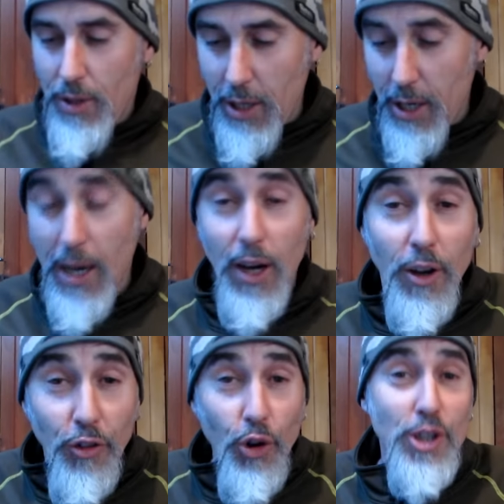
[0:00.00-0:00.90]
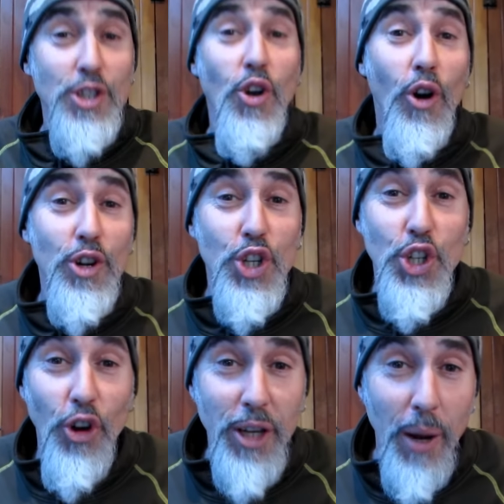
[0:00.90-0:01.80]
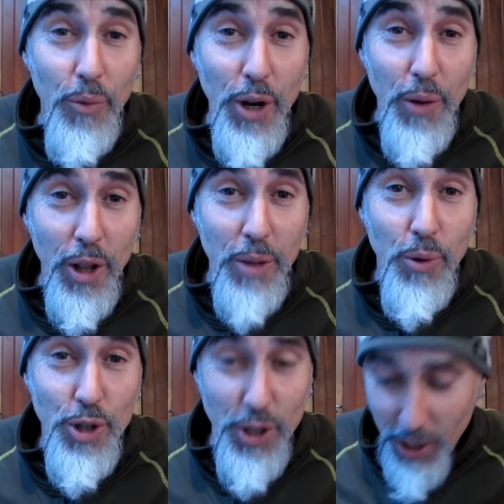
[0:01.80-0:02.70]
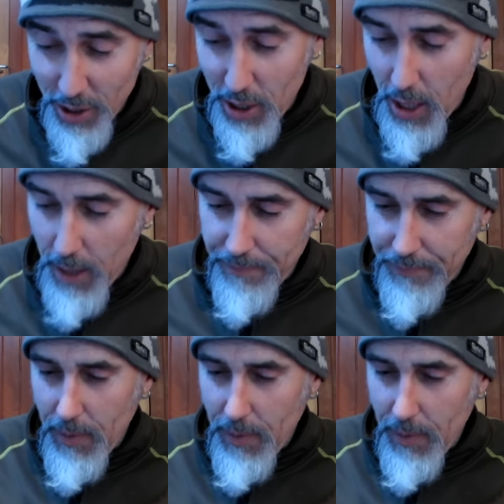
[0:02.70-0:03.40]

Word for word: The fluorescent orange is showing up really well in the bush and you can see it.